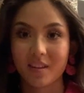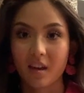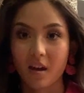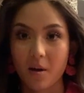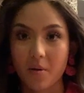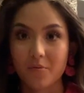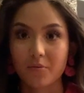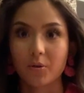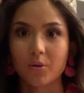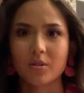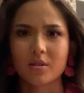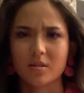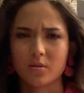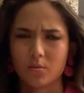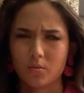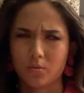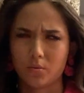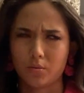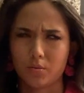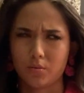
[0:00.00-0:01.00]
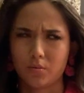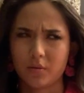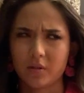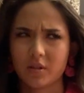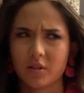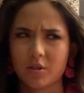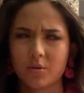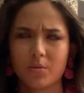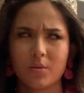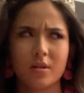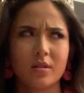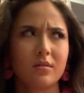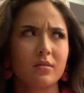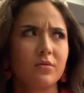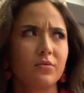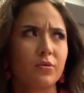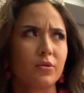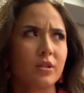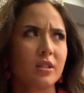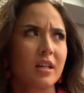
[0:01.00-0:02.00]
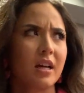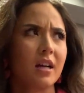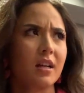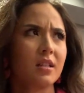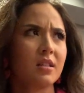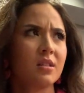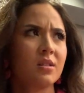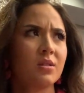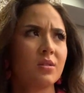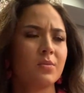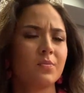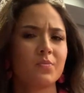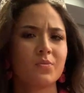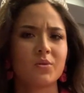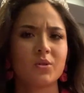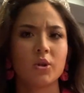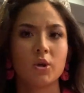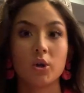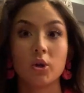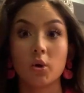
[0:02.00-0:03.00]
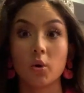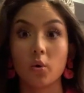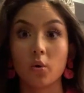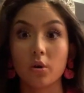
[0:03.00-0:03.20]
Yeah, fruit That's a good one. Fruit snacks. Rice treats.